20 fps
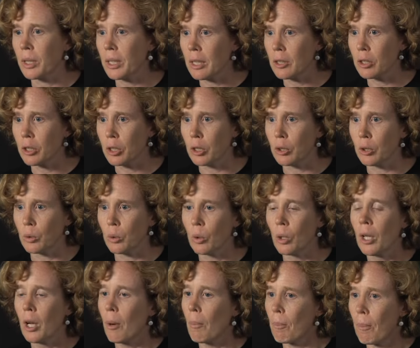need
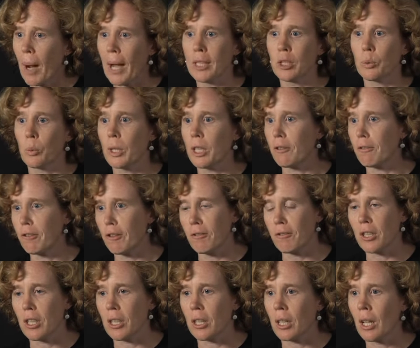to, by
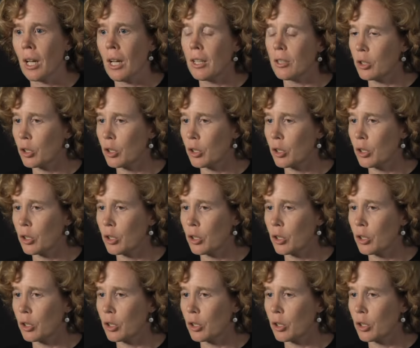2050,